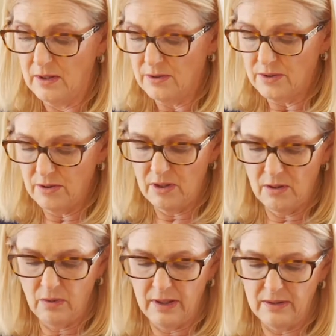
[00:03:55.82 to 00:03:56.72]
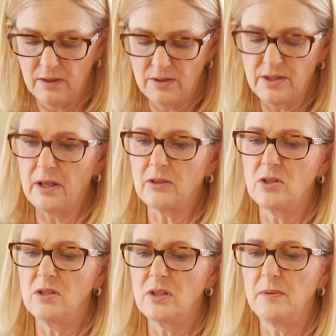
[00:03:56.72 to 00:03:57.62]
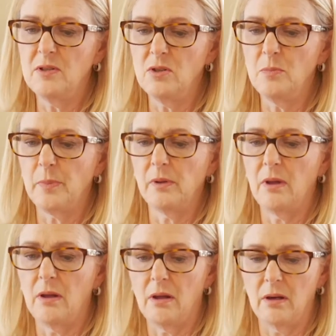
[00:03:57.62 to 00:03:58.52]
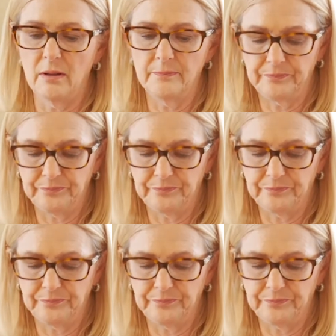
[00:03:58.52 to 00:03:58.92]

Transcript: So you don't want your sections to be super long.